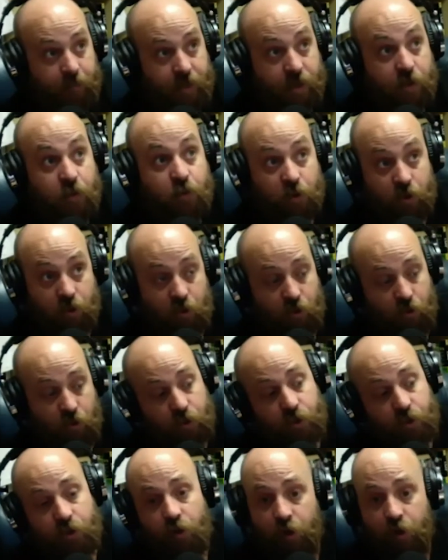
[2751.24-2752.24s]
was a
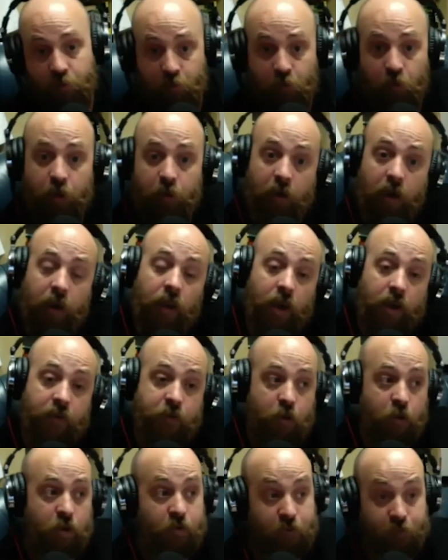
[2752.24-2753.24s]
huge turning point in my life.
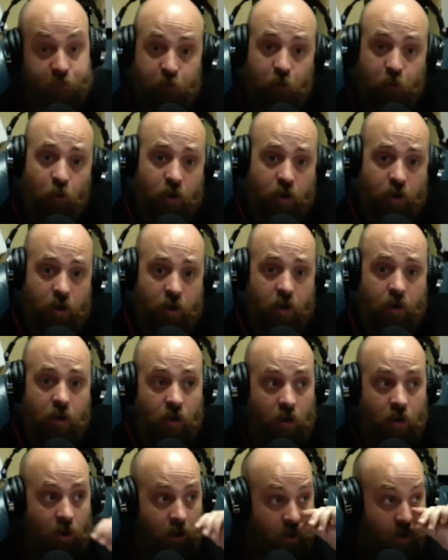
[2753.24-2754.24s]
So in Florida,
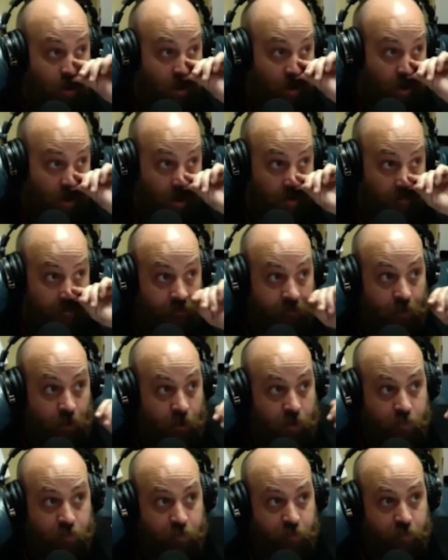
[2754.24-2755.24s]

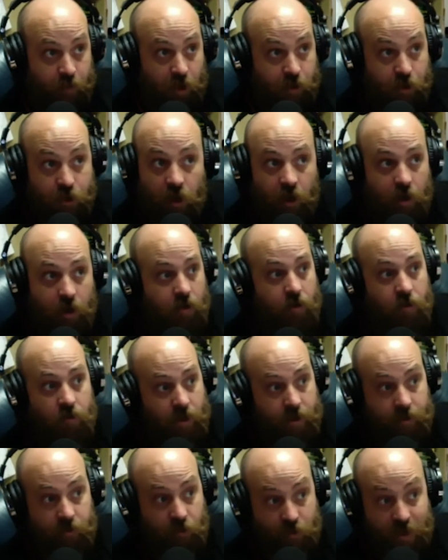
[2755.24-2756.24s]
there's a ton of,
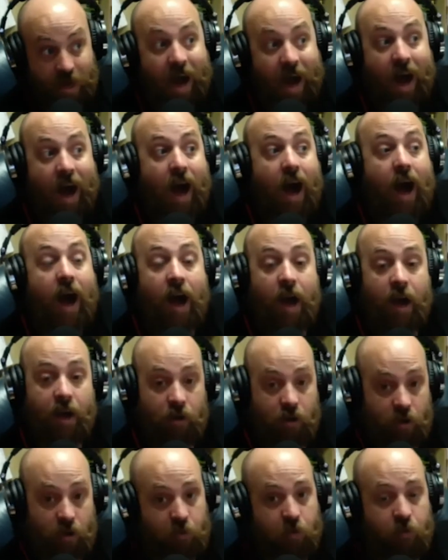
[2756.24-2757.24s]
like, there's a high
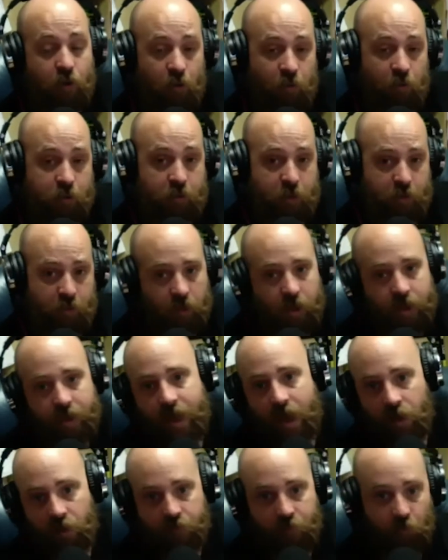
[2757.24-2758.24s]
number of homeless people, like
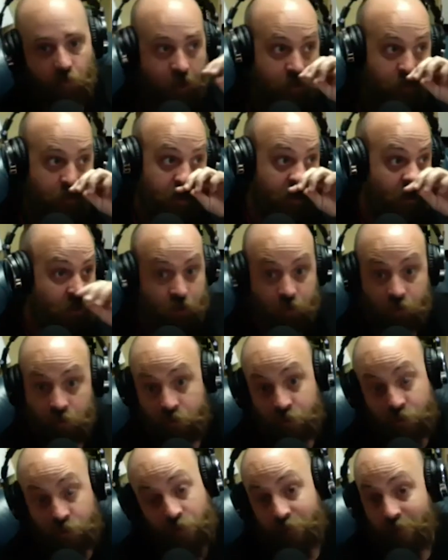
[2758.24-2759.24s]
California, because you
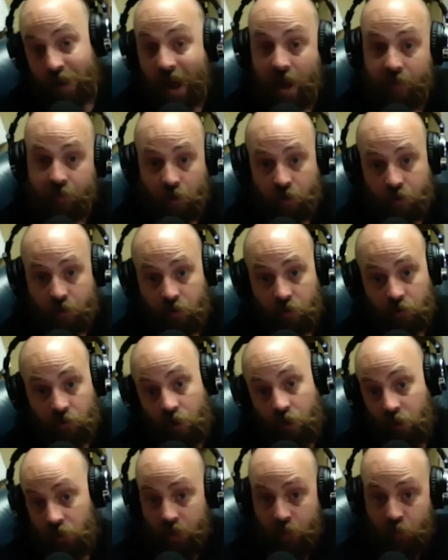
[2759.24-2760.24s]
can survive all year
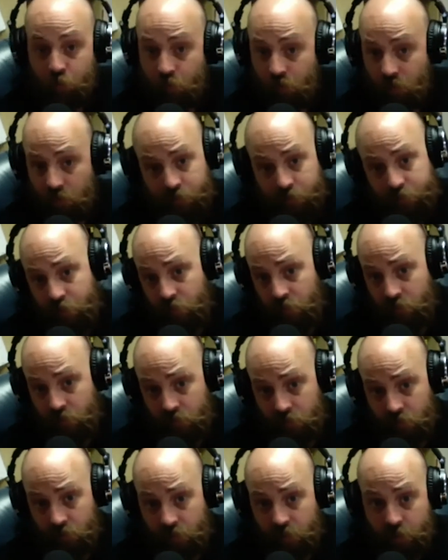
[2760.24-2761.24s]
long. Like, if they're in